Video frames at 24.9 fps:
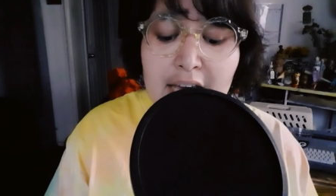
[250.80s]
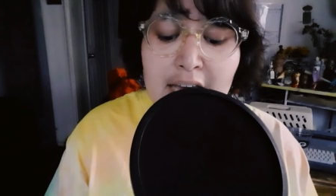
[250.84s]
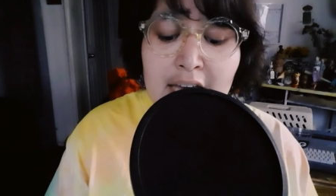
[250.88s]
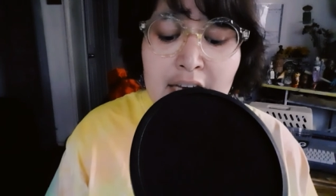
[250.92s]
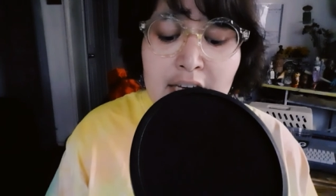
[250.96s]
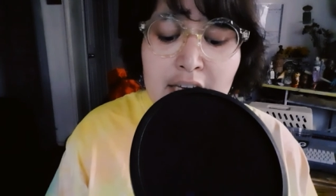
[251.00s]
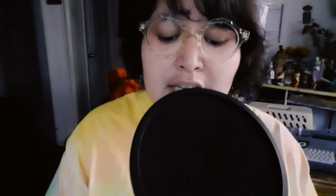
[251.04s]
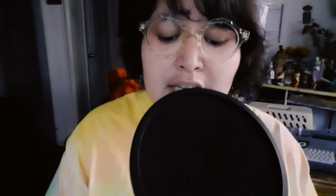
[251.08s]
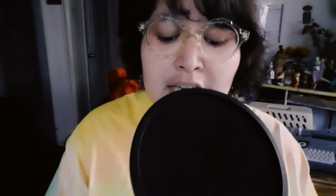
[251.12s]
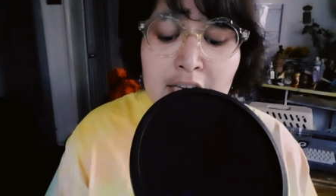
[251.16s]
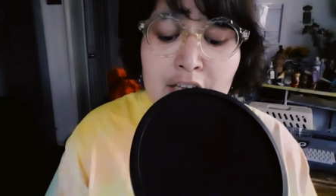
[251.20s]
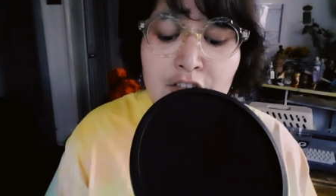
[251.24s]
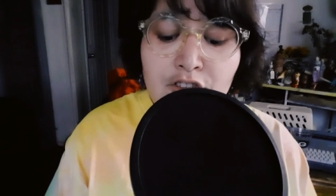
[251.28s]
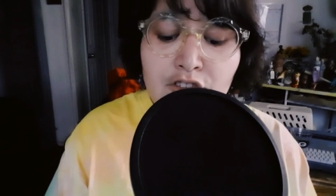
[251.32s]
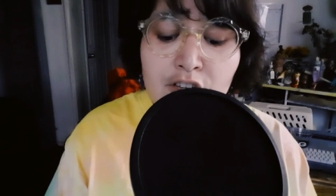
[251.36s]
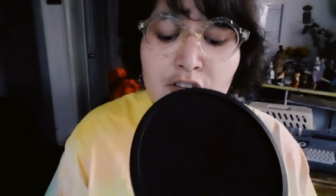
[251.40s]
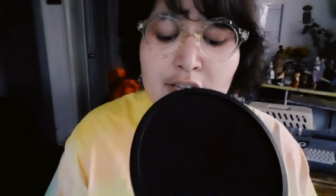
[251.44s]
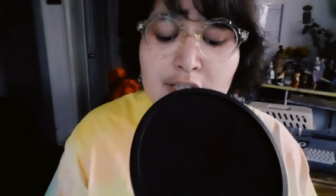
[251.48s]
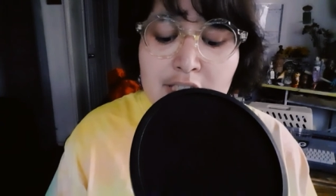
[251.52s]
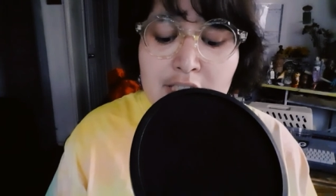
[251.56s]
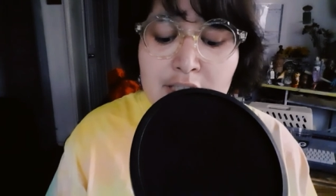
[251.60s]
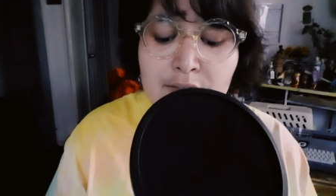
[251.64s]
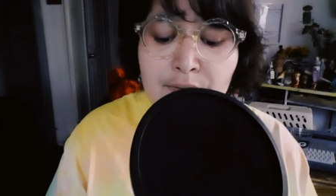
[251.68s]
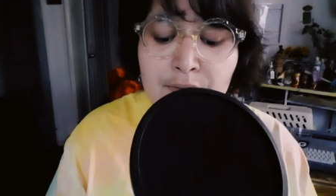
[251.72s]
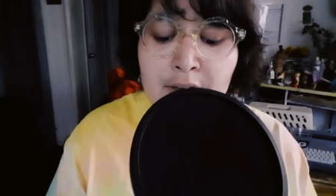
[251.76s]
In each
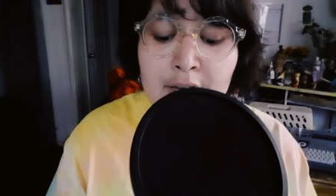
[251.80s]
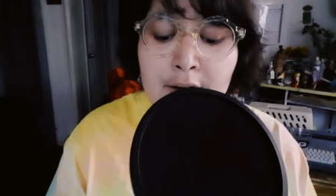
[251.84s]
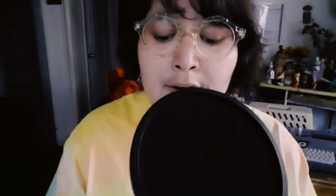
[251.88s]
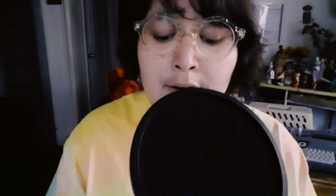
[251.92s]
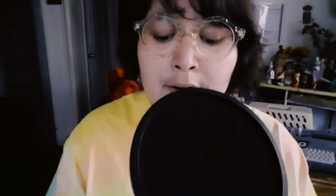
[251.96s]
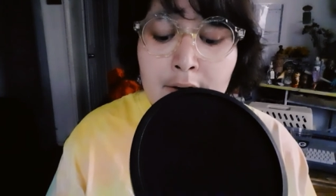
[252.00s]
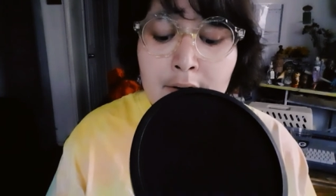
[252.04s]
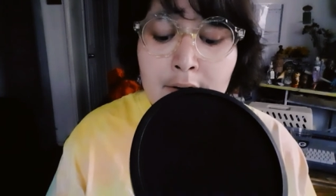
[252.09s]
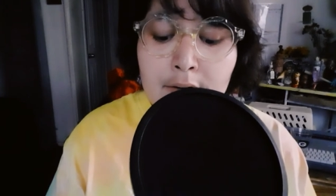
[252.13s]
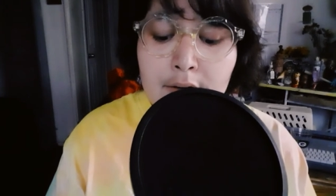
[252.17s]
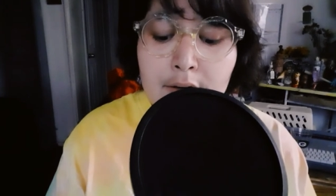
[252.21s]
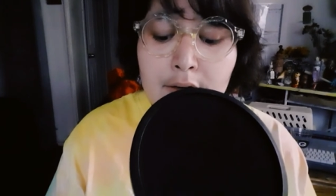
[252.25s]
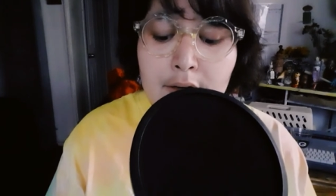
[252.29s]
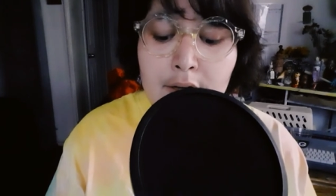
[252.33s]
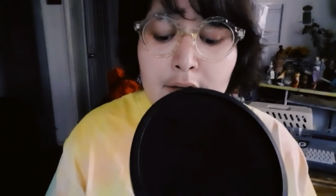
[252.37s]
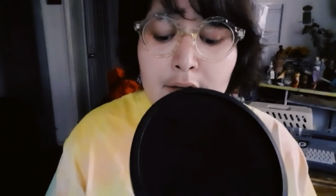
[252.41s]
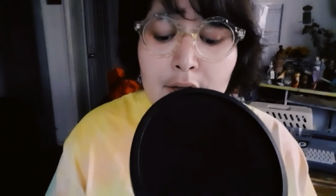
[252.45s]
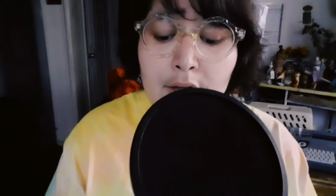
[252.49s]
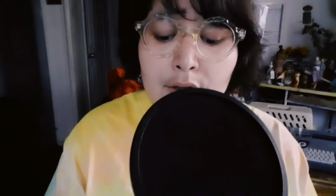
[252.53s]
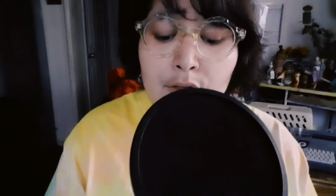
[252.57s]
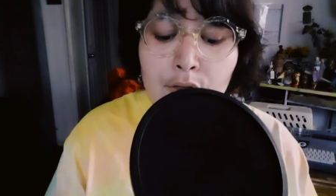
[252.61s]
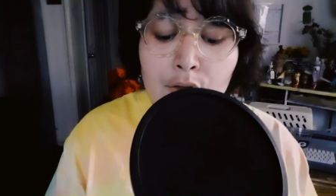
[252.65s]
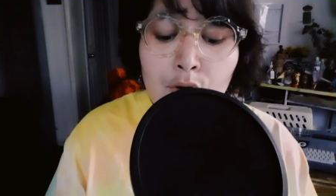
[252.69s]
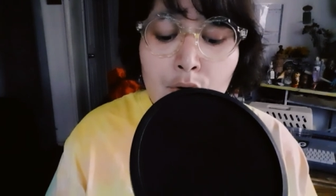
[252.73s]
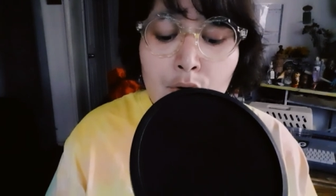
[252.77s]
sphere,
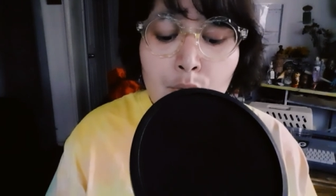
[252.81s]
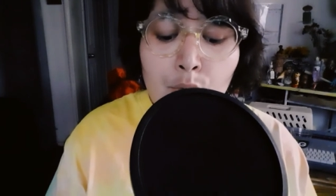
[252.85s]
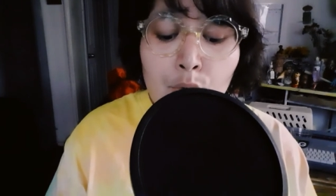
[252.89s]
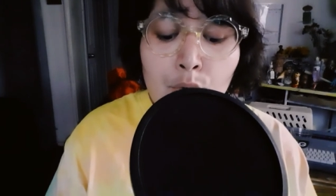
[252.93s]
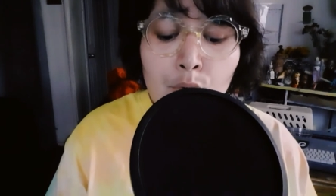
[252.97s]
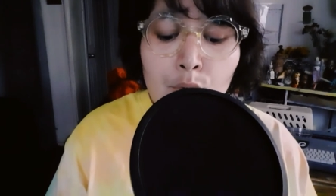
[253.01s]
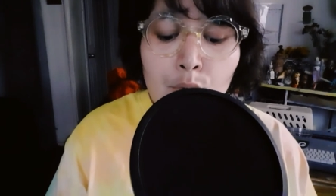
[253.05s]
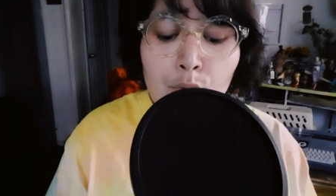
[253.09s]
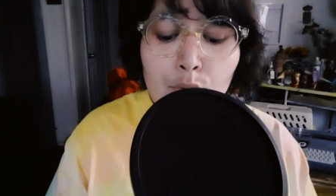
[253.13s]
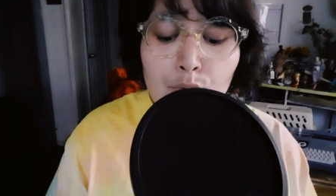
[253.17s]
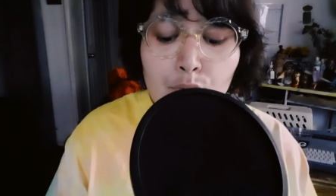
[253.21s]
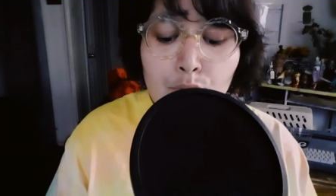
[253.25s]
there ro-